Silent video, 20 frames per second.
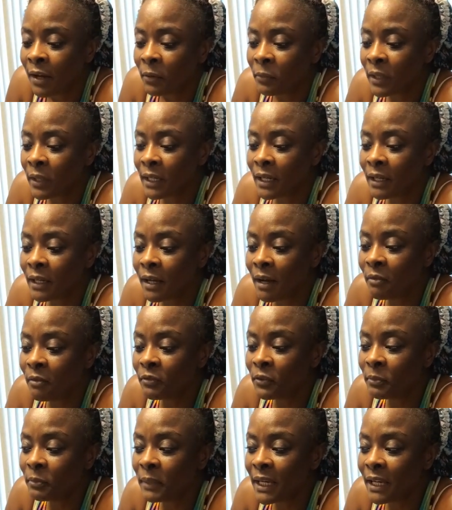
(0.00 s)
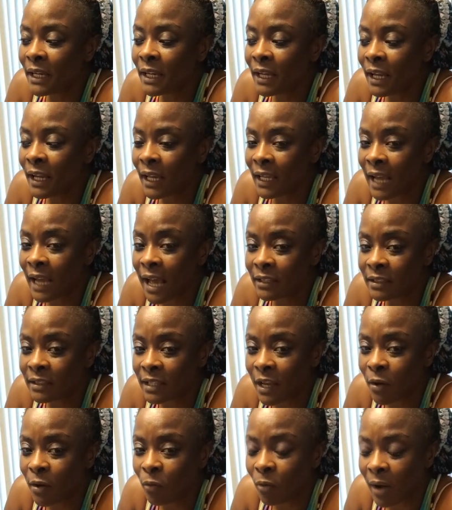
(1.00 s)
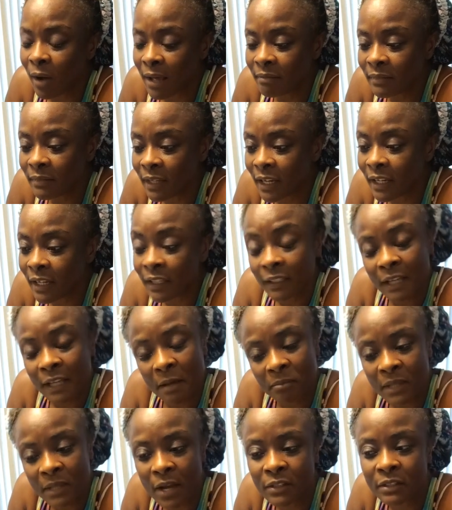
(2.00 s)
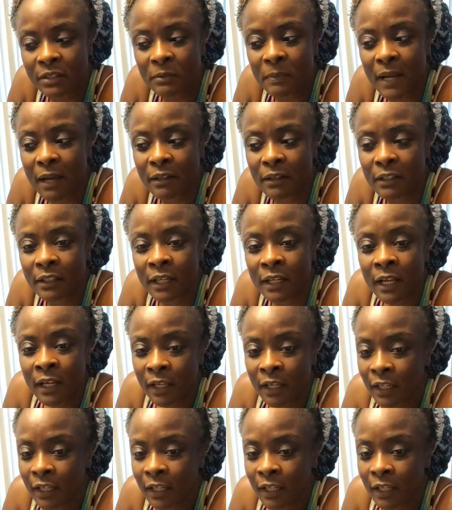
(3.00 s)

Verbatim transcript: when they come for me and I say one thing and I'm nice about it